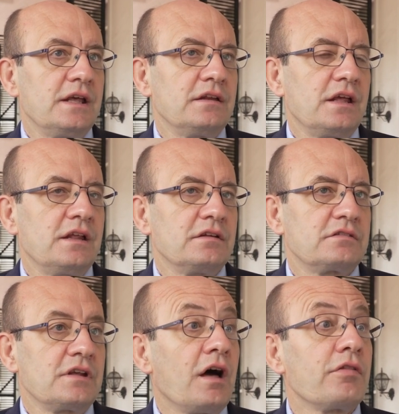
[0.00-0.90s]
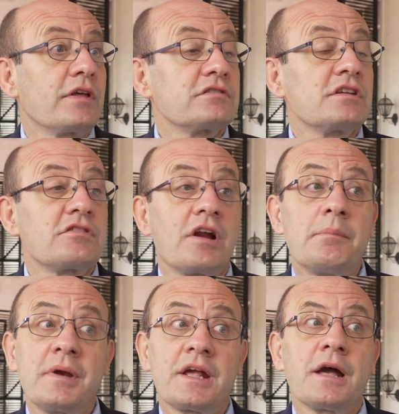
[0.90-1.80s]
in, in South and Central
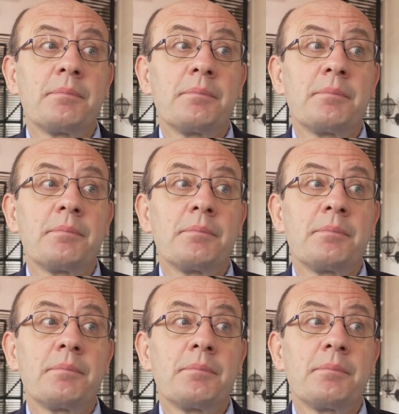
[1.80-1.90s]
America,